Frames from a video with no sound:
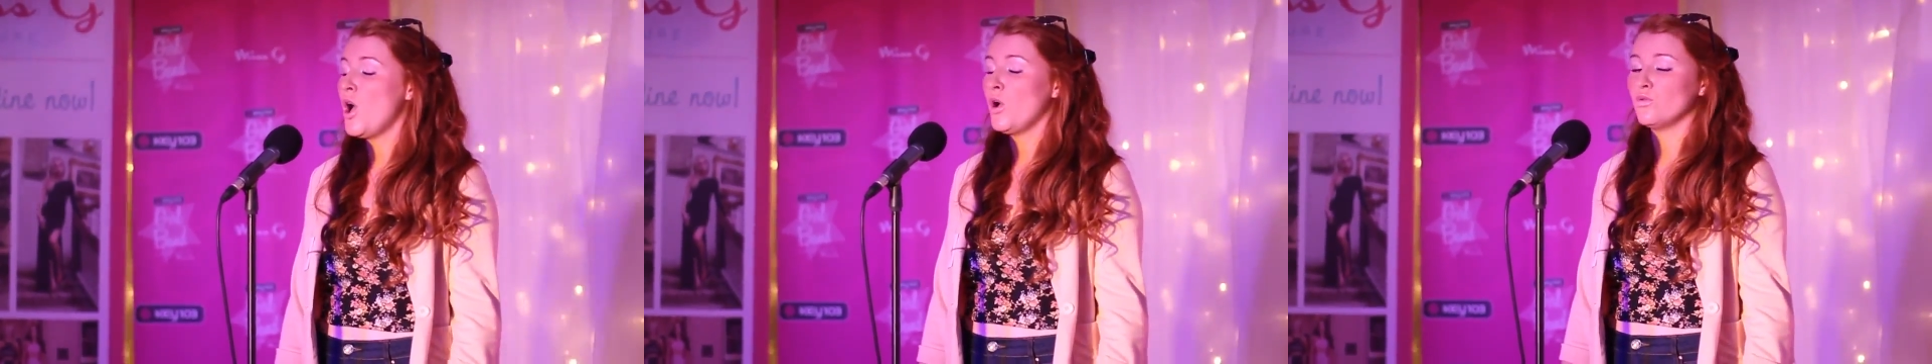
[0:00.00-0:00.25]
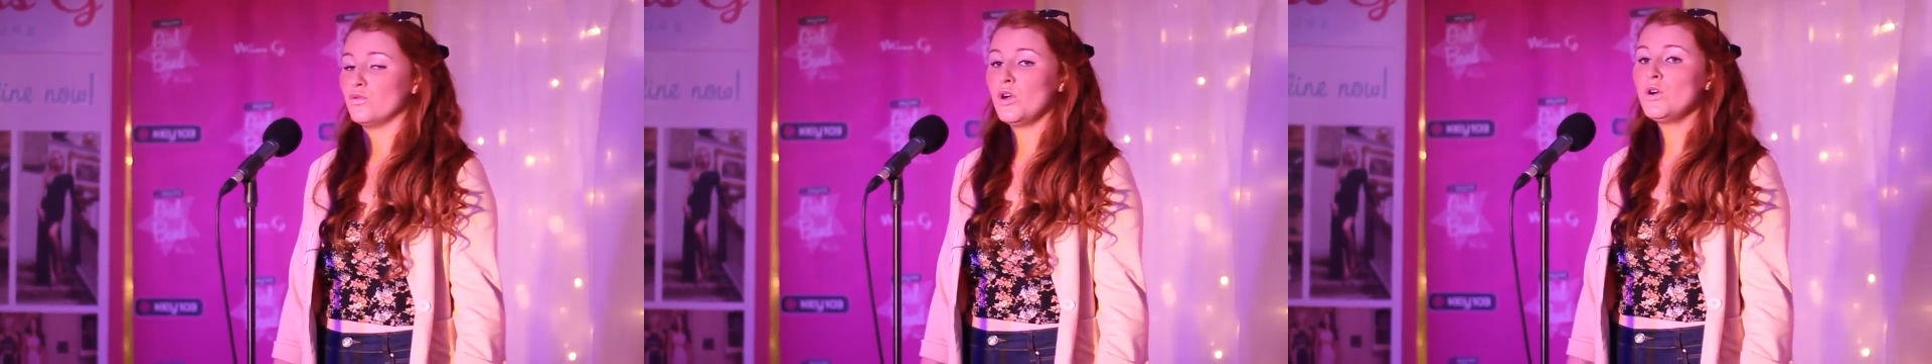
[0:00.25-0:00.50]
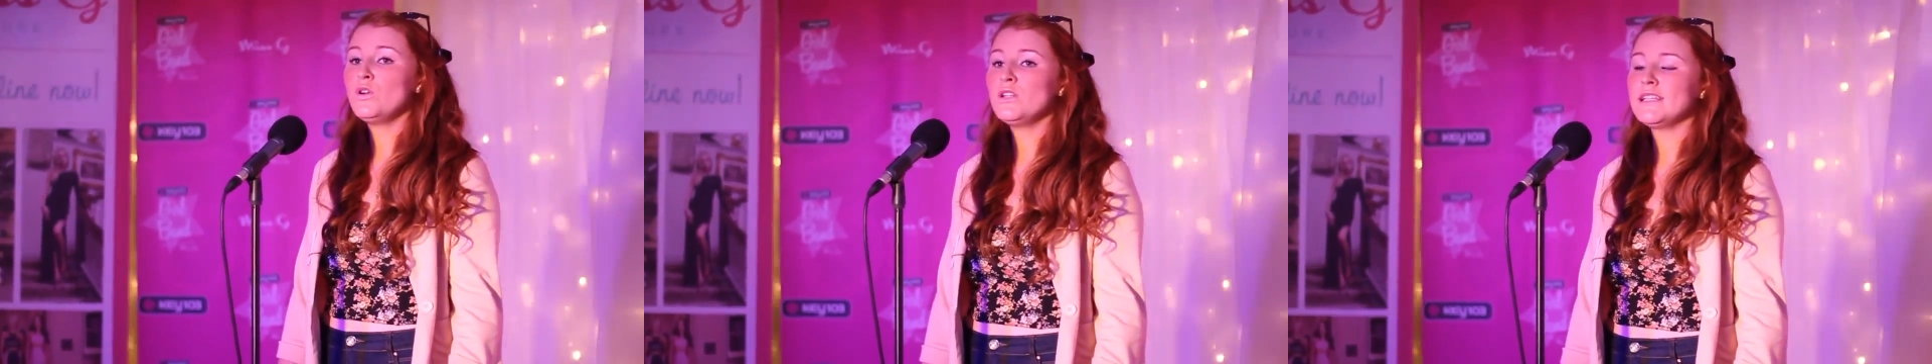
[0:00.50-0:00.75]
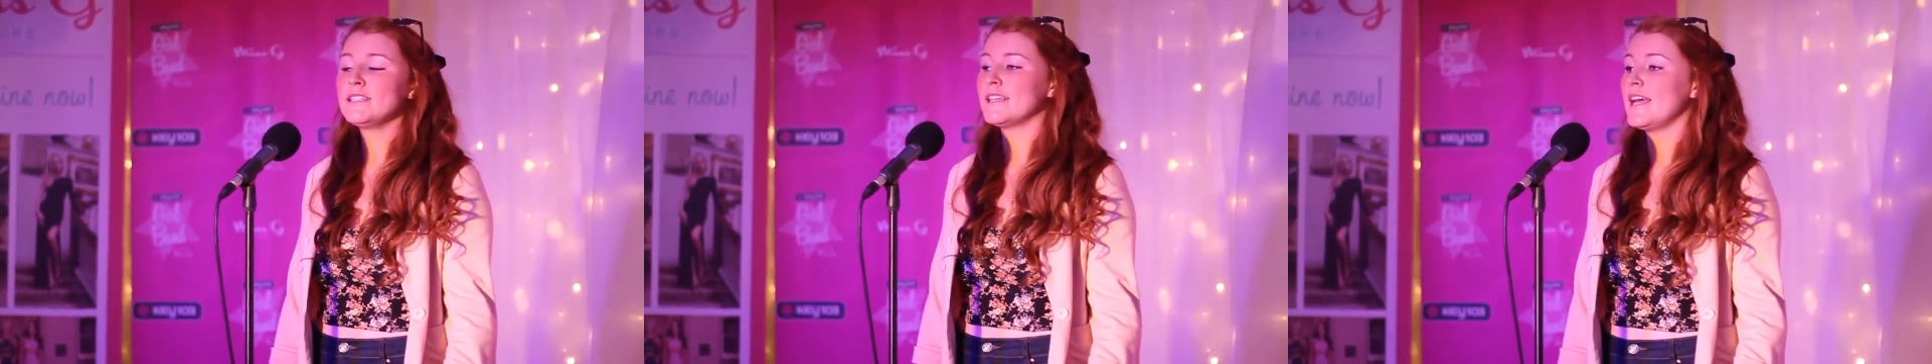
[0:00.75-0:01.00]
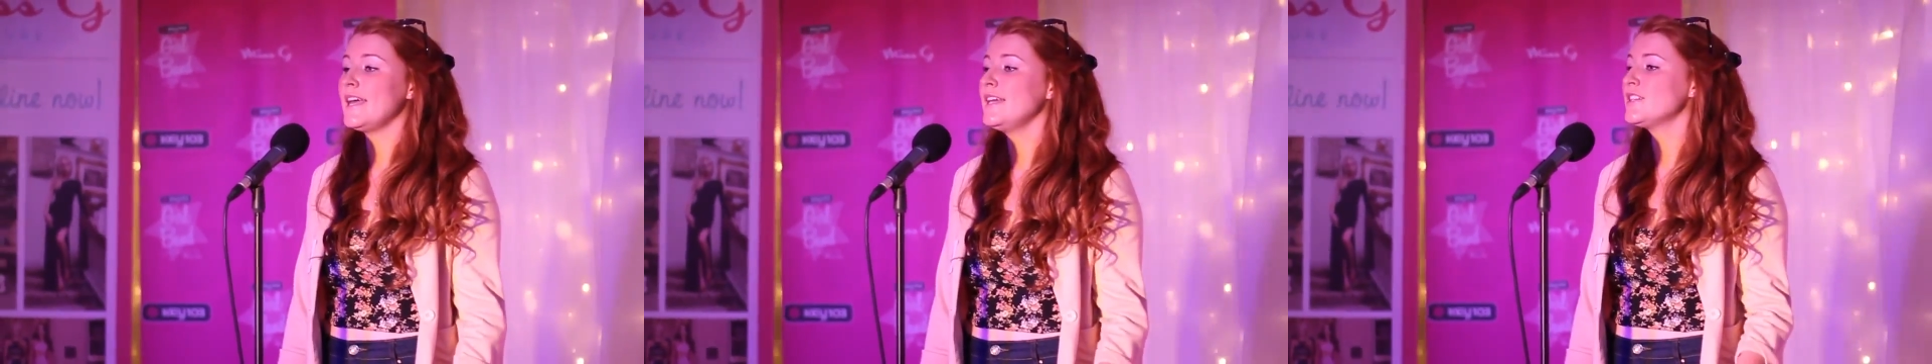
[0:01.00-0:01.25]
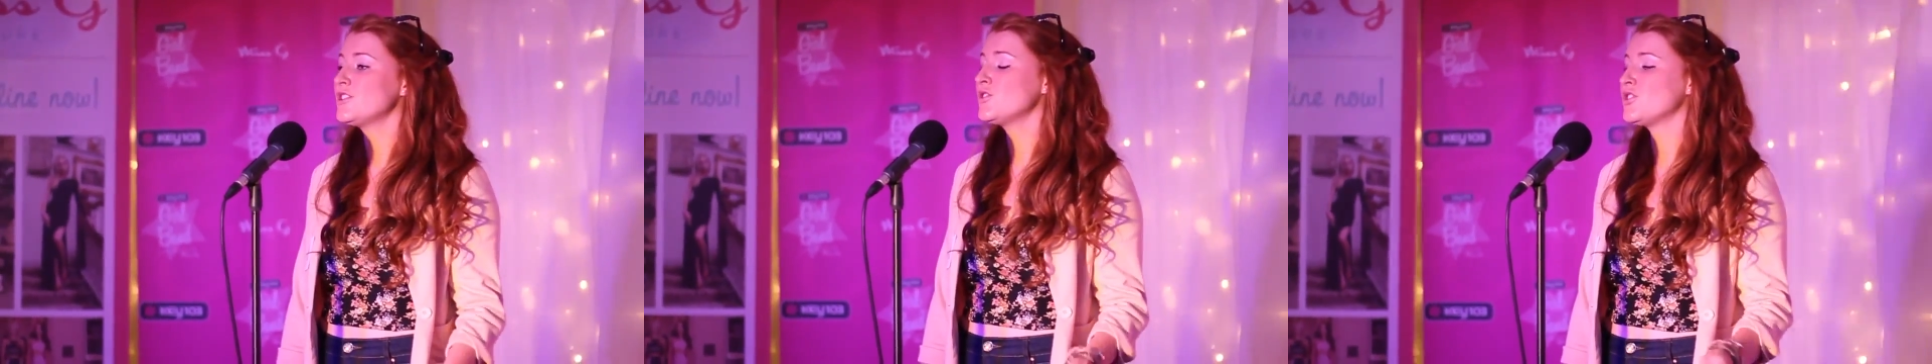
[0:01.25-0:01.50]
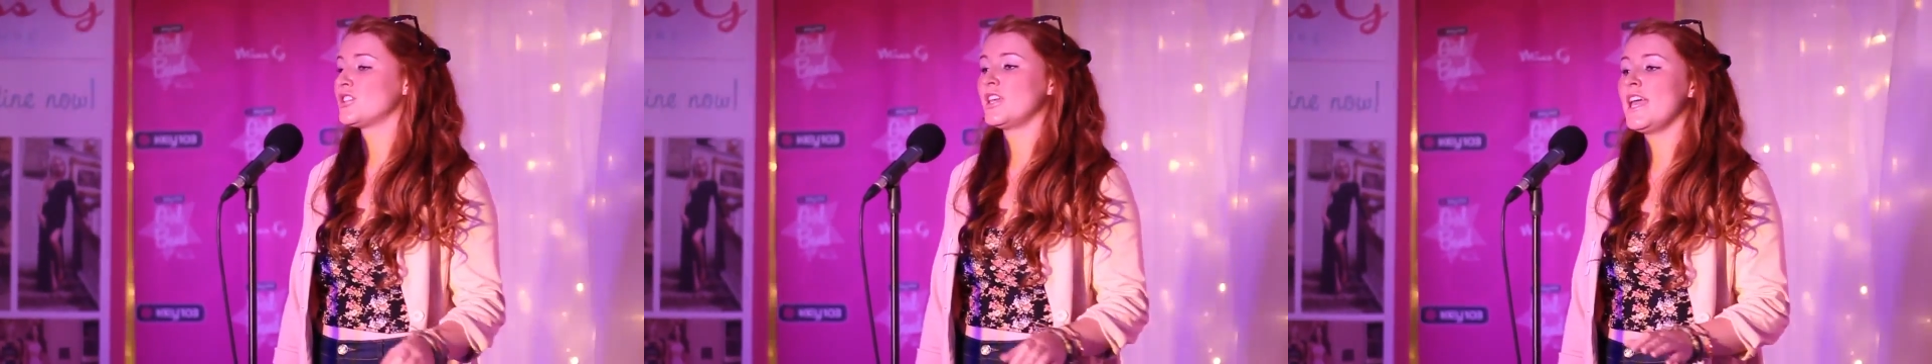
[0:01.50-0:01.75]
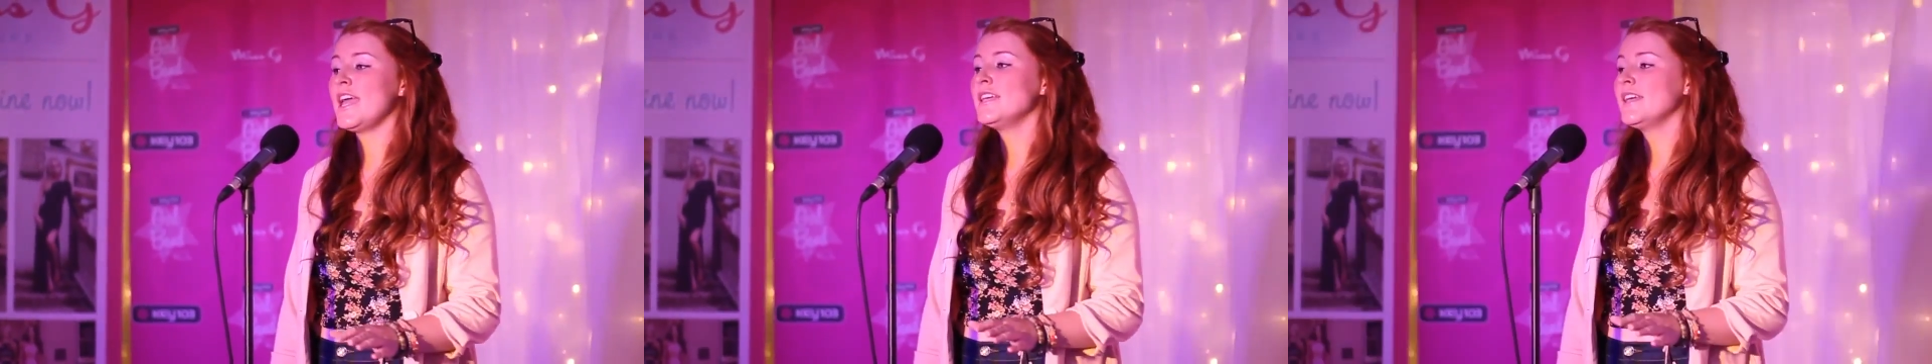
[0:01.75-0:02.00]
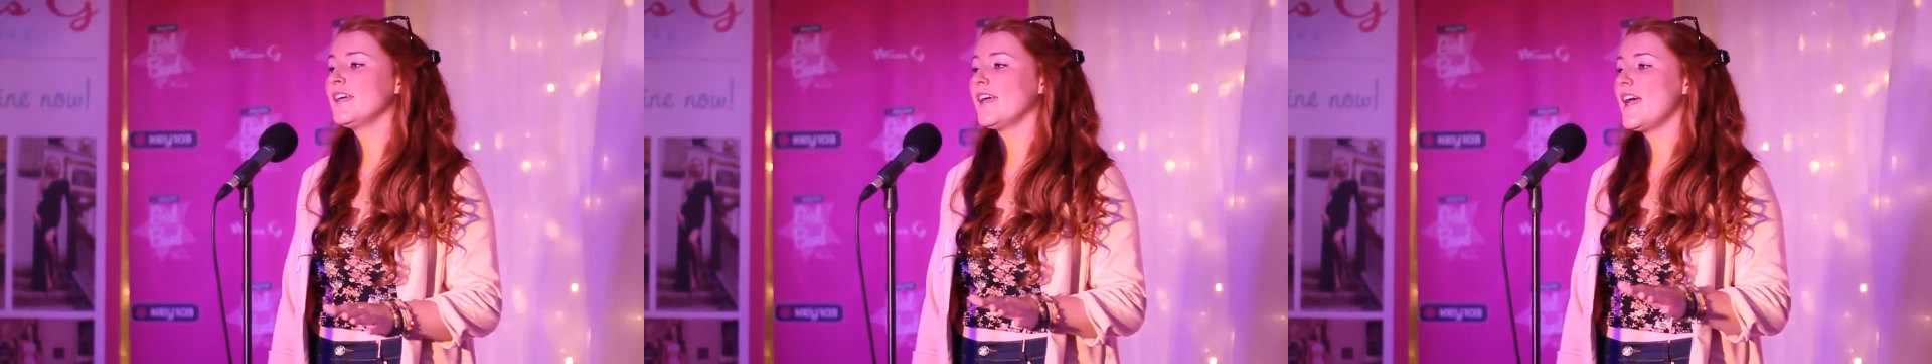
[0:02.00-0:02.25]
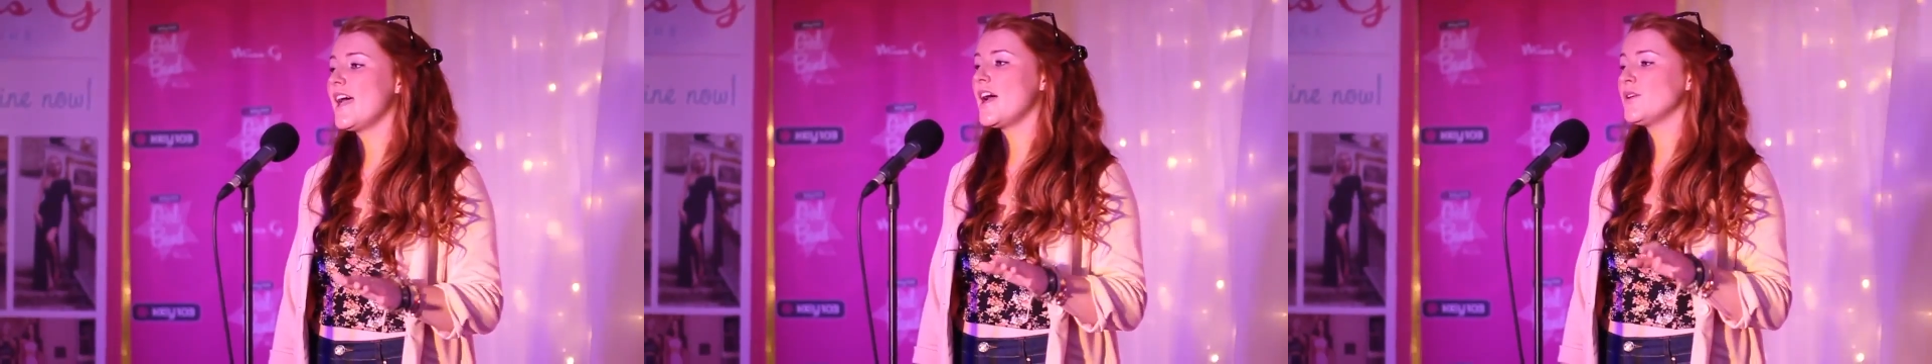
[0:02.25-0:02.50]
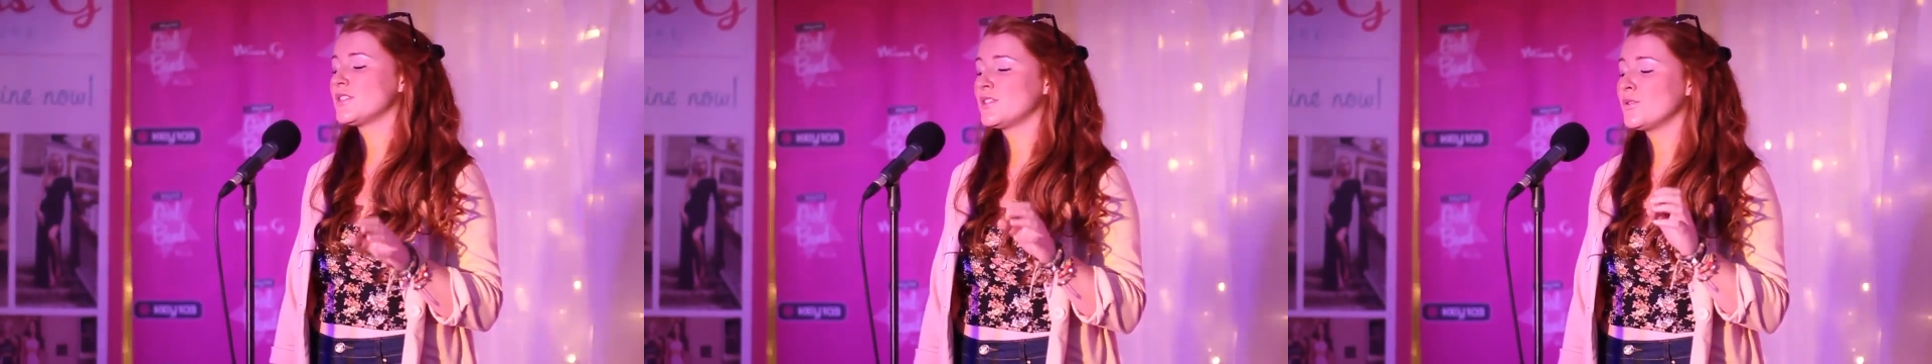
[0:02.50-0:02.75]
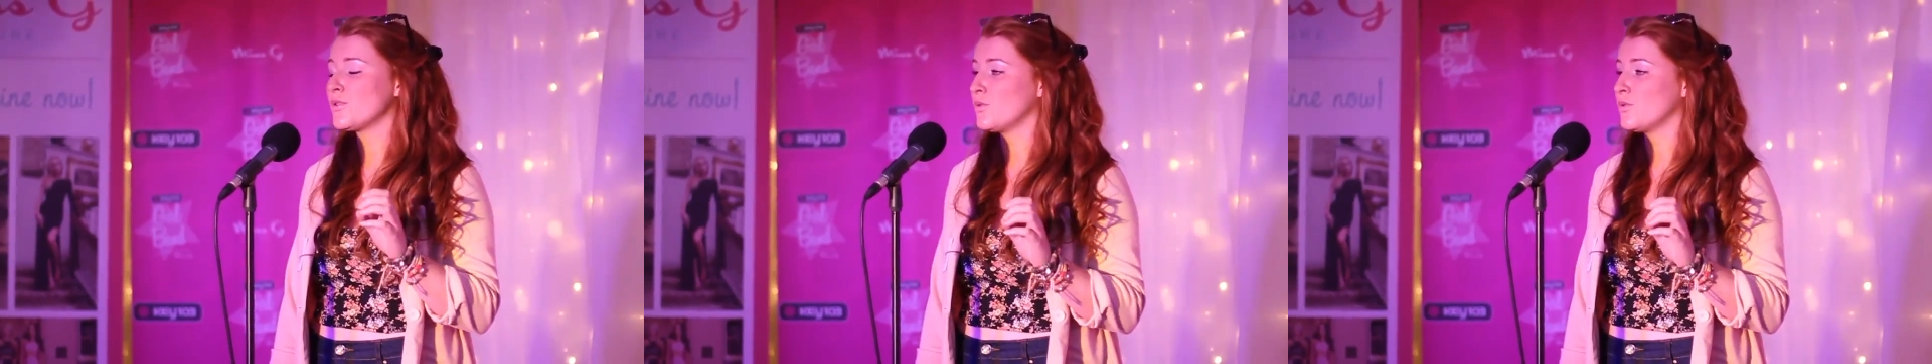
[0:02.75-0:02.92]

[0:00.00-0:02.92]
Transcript: rolling dice or staying out till